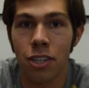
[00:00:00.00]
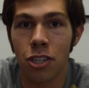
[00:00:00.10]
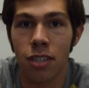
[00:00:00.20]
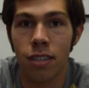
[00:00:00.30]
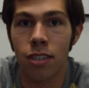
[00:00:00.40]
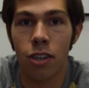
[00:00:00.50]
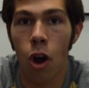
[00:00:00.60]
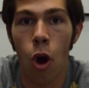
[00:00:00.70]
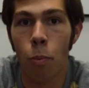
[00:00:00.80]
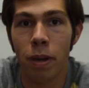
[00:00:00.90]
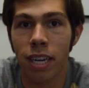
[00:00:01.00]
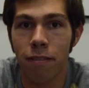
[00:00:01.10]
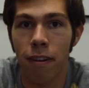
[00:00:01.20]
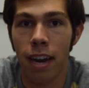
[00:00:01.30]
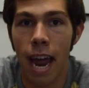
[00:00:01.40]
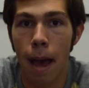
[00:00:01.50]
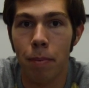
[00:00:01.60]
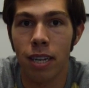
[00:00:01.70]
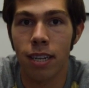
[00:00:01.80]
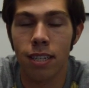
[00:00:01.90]
just hoping to find
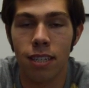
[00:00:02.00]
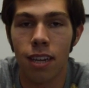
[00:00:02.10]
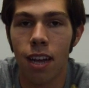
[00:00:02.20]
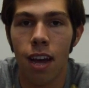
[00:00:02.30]
happiness.